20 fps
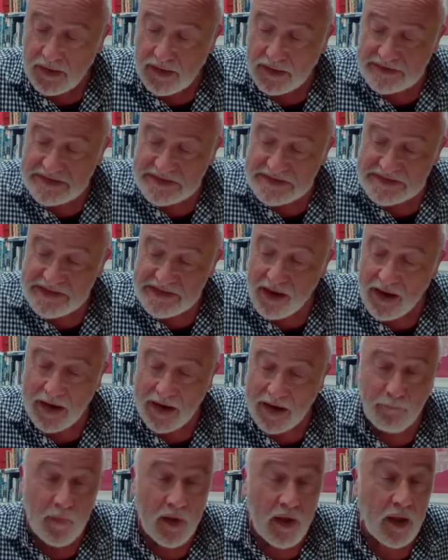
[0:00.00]
has his
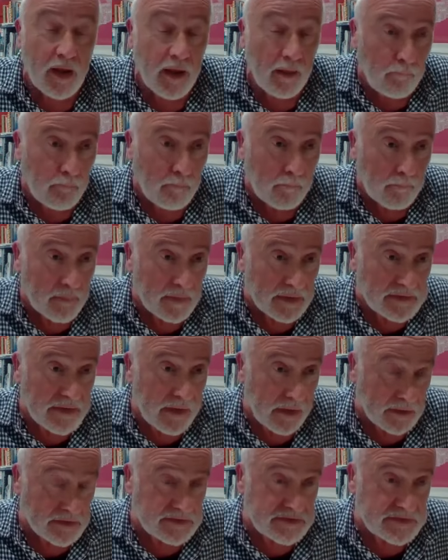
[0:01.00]
time come at
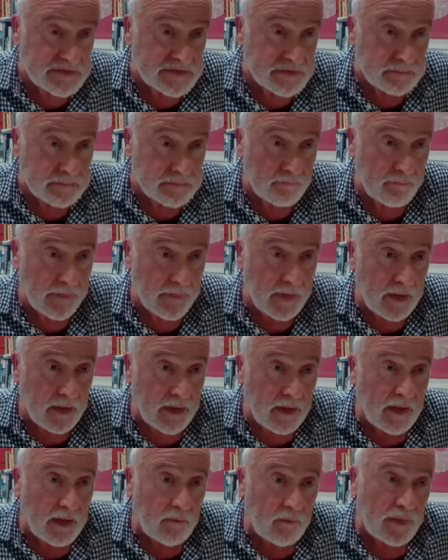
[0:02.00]
Hutcheson?
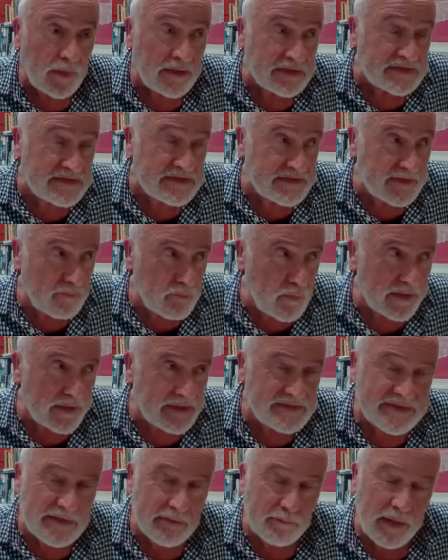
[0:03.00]
But in some
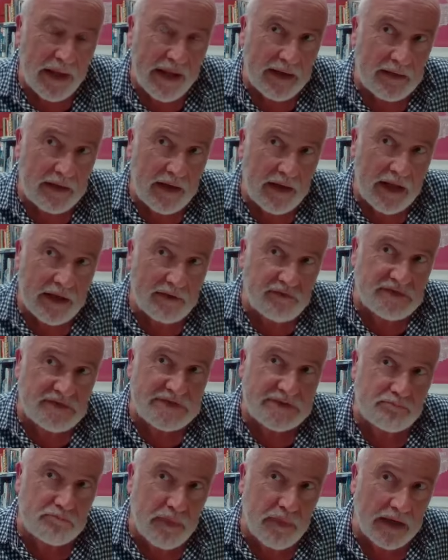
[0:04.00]
ways, the Black
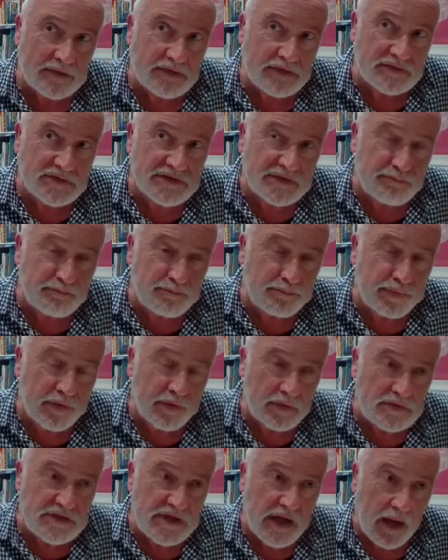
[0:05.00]
Lives Matters
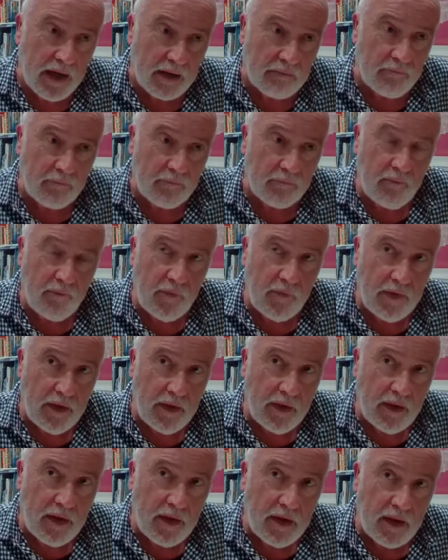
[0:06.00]
project
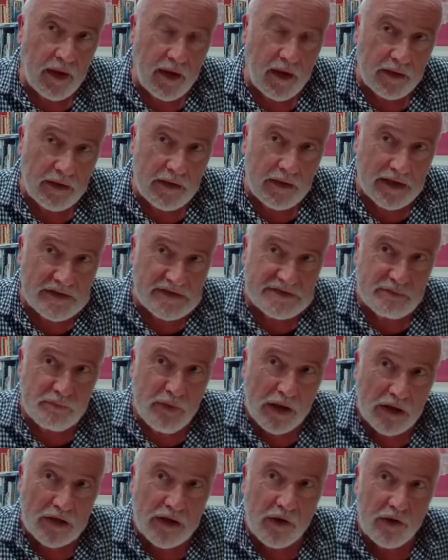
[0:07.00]
uh, has
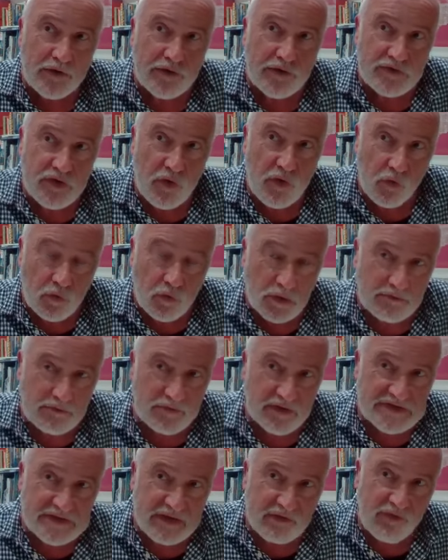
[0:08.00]
alerted all of
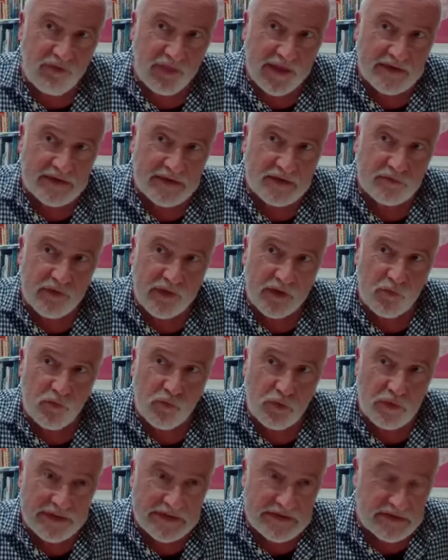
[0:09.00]
us, I think, to the
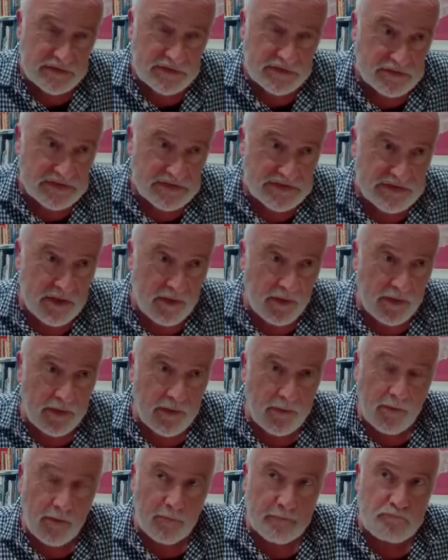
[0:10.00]
whole issues
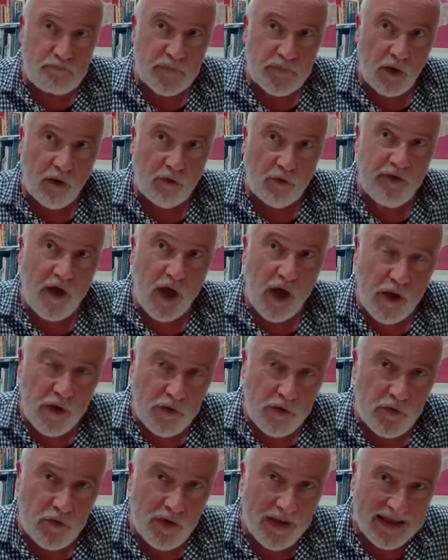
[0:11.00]
of
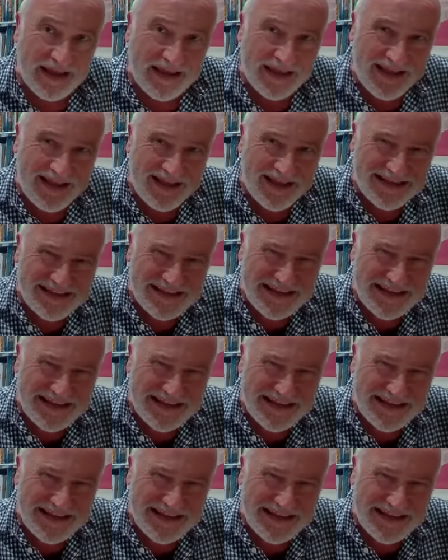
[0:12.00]
how in,